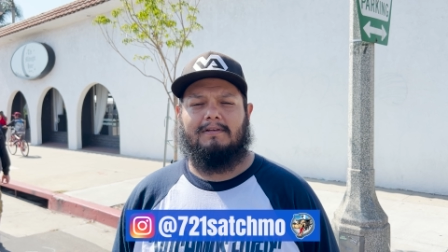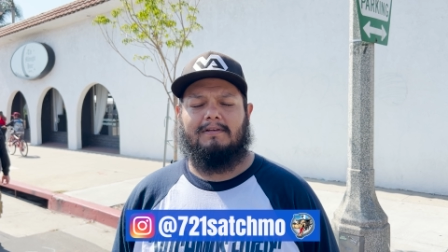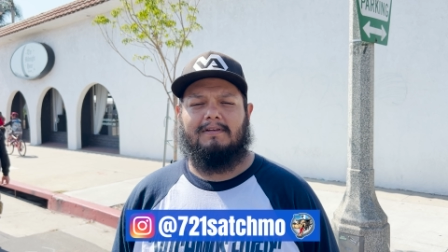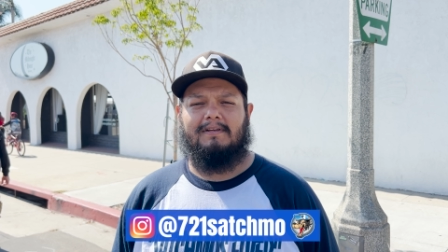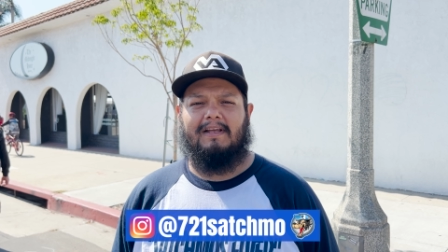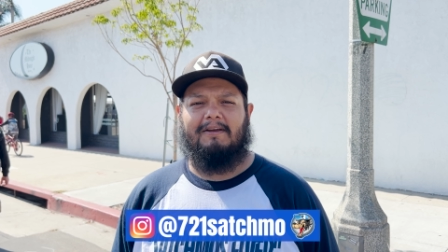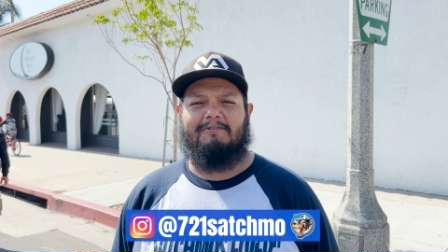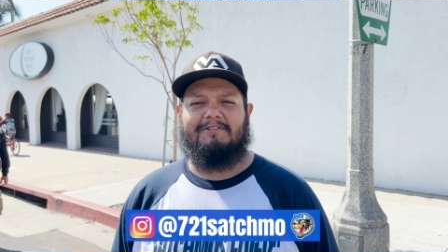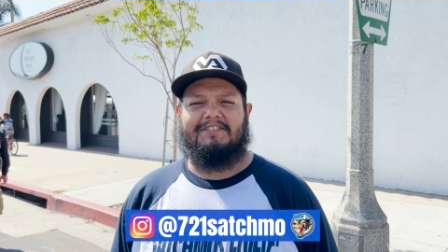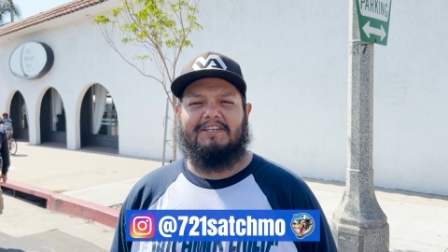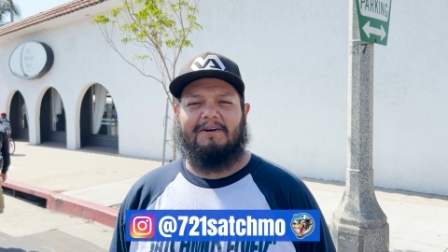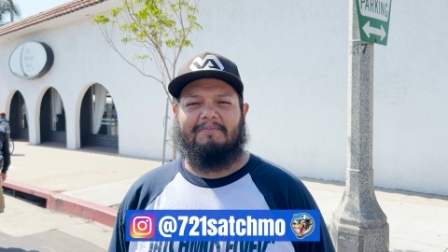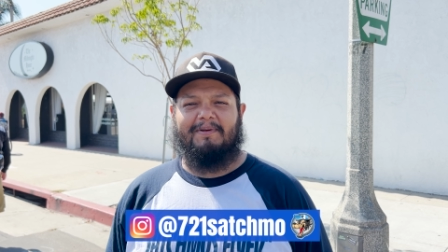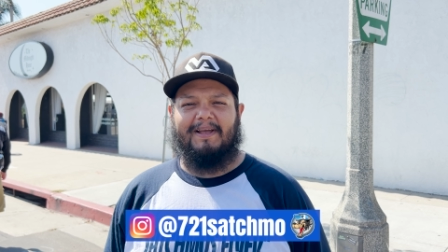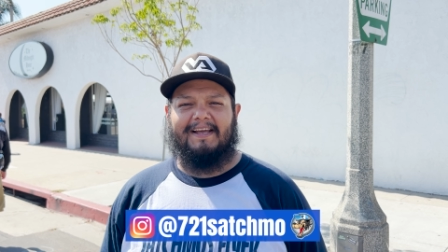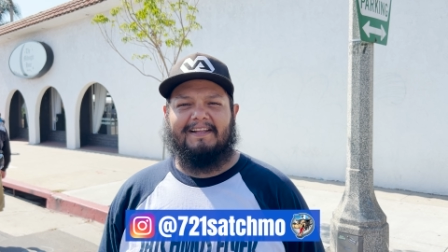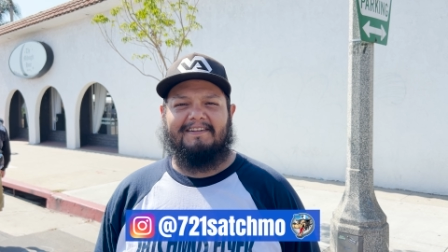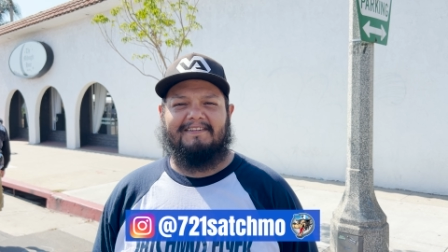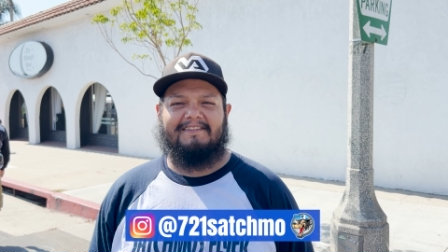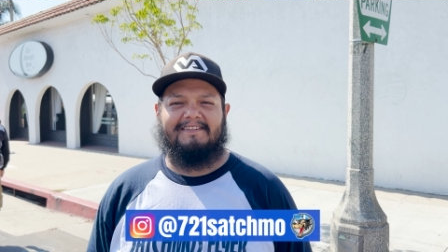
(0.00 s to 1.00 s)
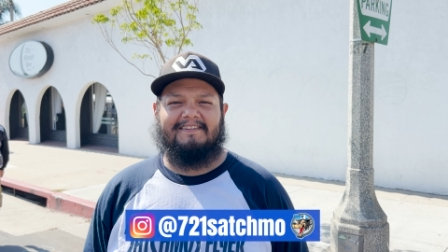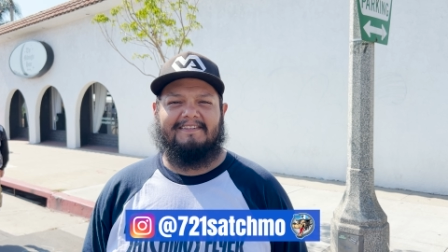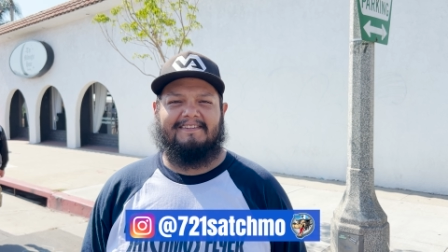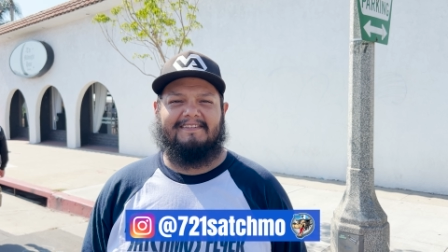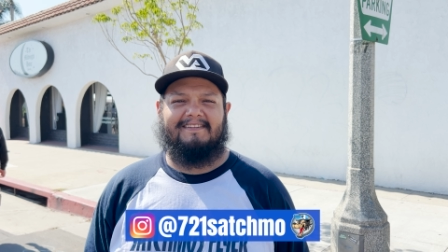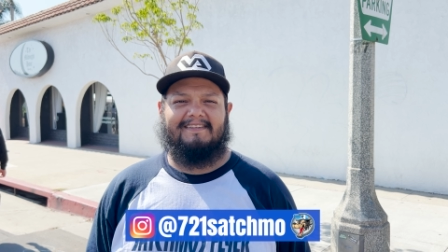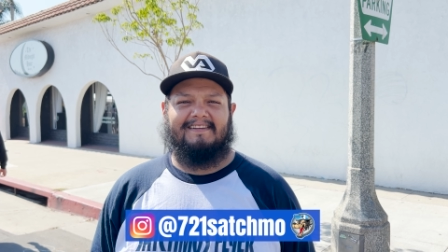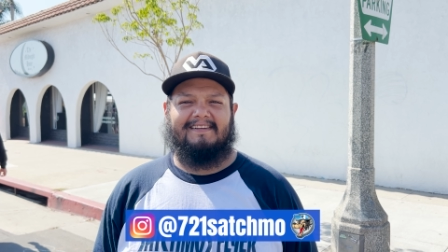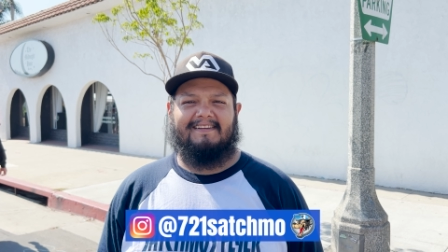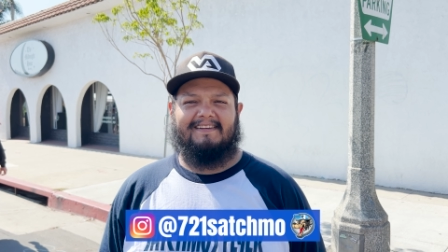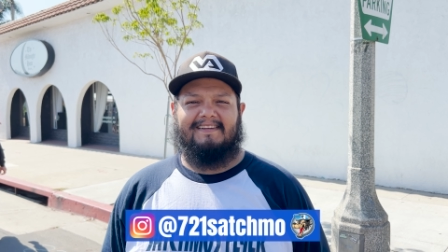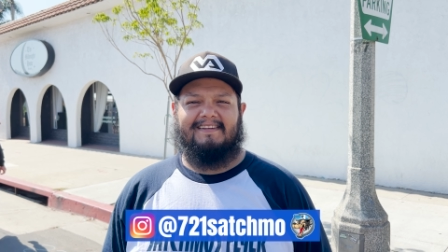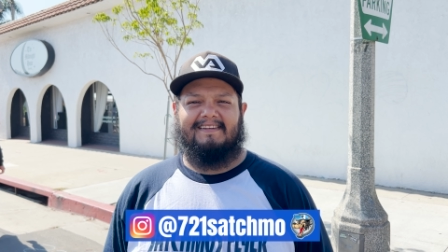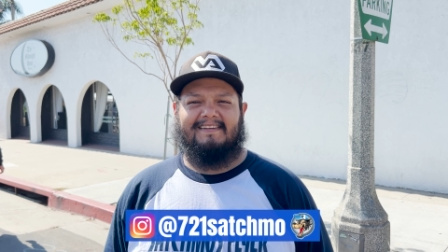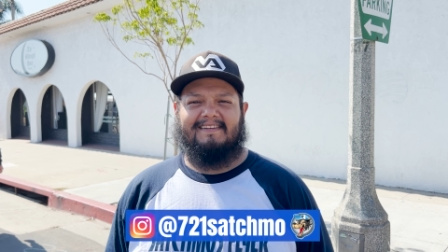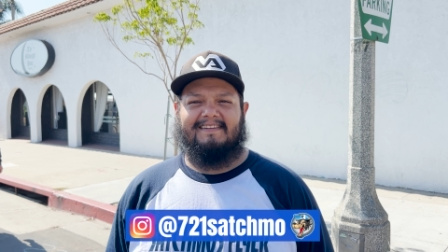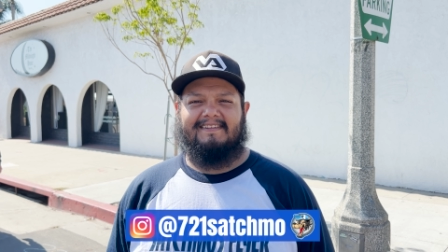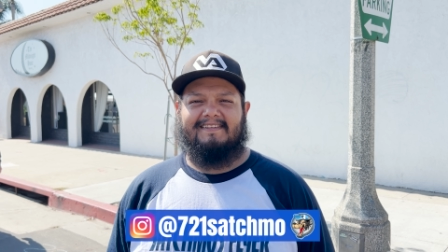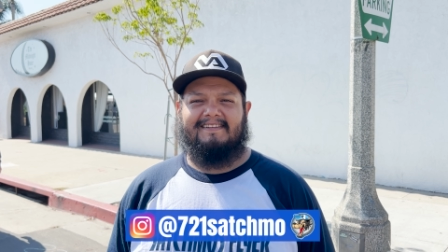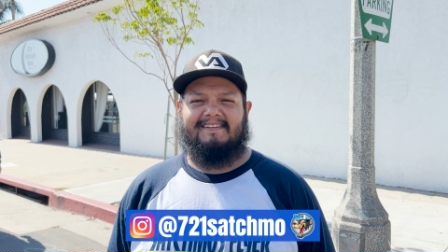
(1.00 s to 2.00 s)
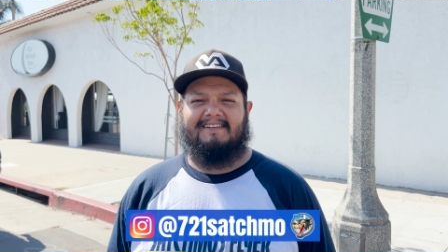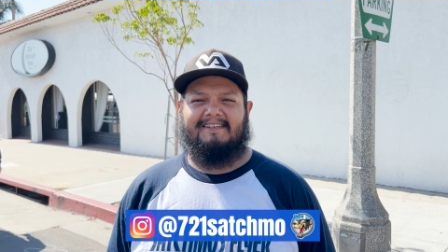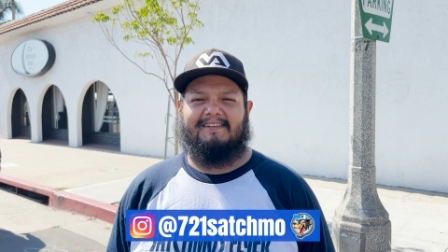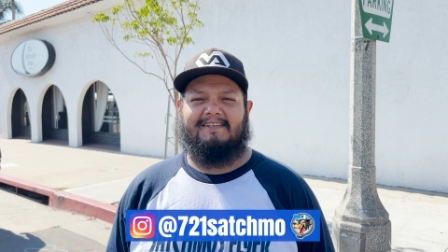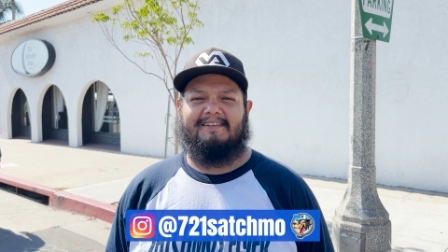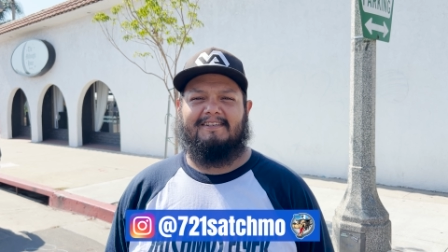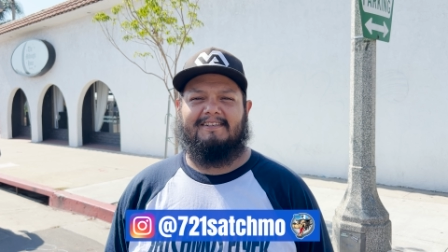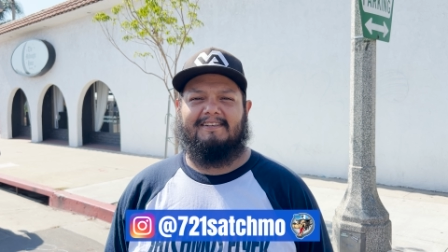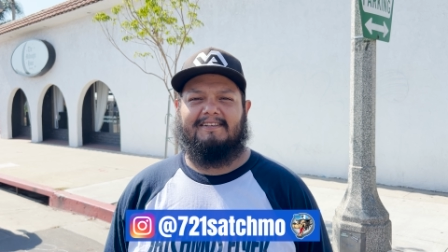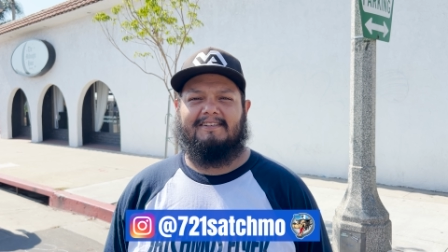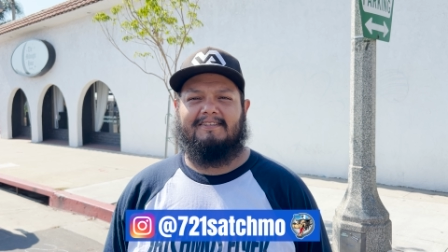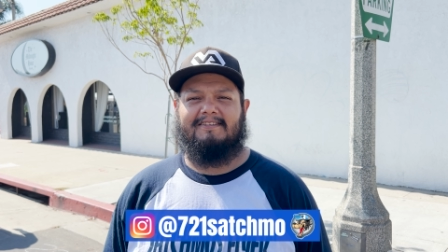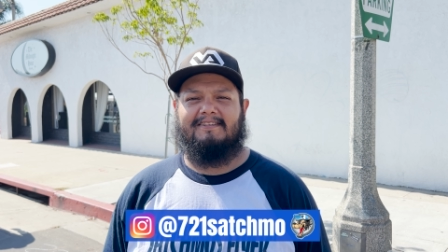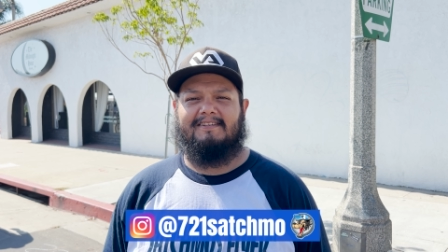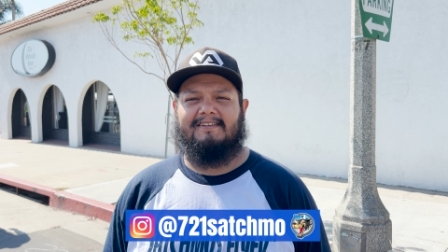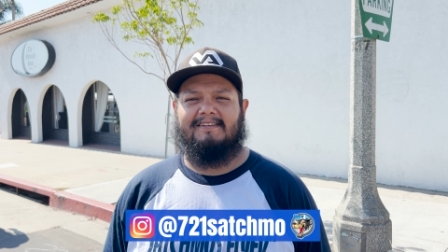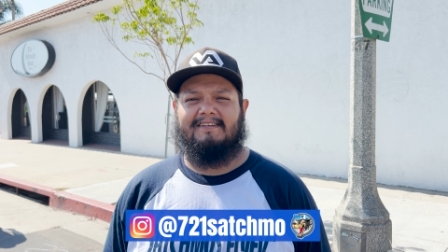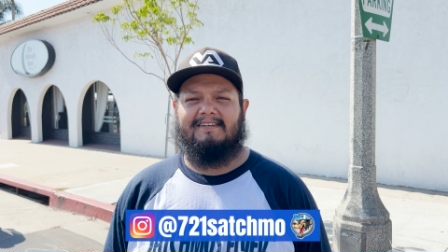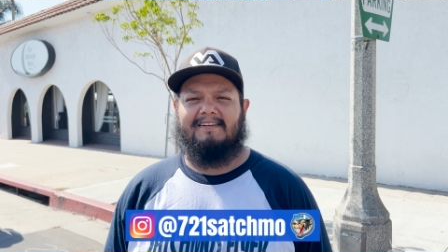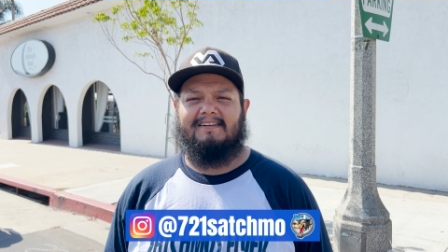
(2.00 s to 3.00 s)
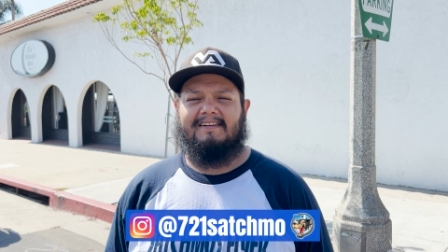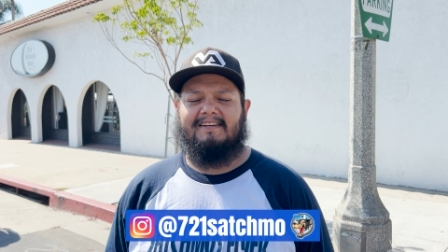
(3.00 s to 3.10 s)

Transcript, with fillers: Hey, what's up, Ed? All right, brother. Hey, man, why do you ride?